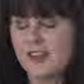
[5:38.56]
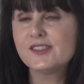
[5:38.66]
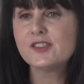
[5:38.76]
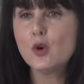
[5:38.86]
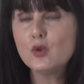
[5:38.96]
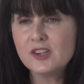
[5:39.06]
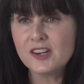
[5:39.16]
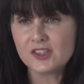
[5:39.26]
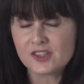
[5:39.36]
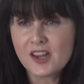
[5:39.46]
and so
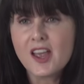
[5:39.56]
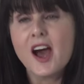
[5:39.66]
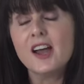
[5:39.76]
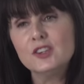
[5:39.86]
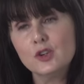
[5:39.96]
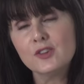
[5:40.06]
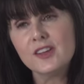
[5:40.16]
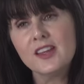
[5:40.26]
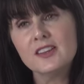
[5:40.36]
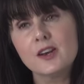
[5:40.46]
delicious. And you know
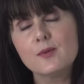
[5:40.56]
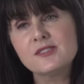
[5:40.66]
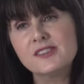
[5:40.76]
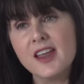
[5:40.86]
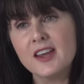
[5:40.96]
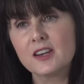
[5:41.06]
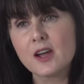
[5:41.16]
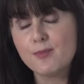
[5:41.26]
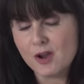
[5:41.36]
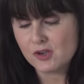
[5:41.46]
that thing that I was saying
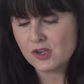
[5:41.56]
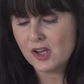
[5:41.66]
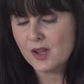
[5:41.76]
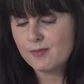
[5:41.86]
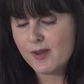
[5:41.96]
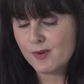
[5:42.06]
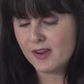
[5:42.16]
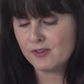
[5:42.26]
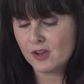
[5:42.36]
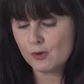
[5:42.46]
about people
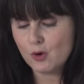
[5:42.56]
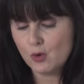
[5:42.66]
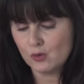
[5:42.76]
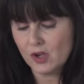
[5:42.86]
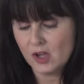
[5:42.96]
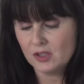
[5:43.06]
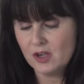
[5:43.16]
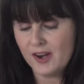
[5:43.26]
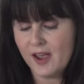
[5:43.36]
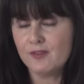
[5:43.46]
living on their own,
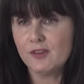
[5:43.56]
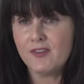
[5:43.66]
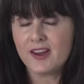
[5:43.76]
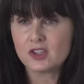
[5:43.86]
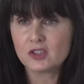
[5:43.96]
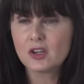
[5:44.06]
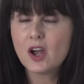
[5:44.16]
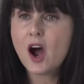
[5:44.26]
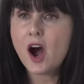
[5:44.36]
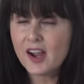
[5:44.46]
not having affection?
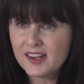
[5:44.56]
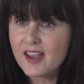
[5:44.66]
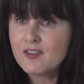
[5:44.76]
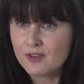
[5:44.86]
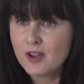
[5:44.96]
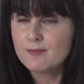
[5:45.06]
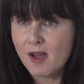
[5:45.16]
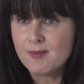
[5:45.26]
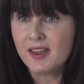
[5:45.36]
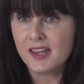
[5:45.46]
I give
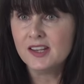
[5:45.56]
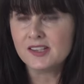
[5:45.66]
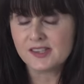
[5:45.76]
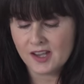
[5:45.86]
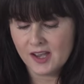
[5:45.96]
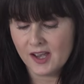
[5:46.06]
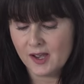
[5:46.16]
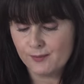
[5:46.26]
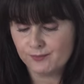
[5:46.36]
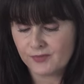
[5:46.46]
Mammy Keys
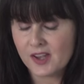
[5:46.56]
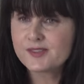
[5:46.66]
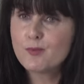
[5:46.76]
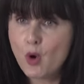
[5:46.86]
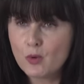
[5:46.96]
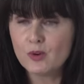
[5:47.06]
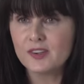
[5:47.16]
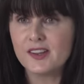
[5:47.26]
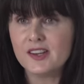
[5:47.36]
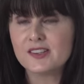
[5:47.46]
a small
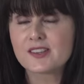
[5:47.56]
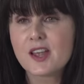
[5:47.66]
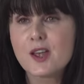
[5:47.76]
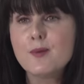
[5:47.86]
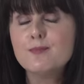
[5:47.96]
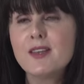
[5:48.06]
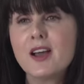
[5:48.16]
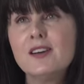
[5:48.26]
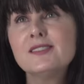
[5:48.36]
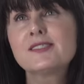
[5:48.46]
one of these,
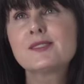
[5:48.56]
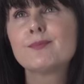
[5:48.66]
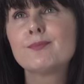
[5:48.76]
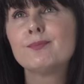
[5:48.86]
because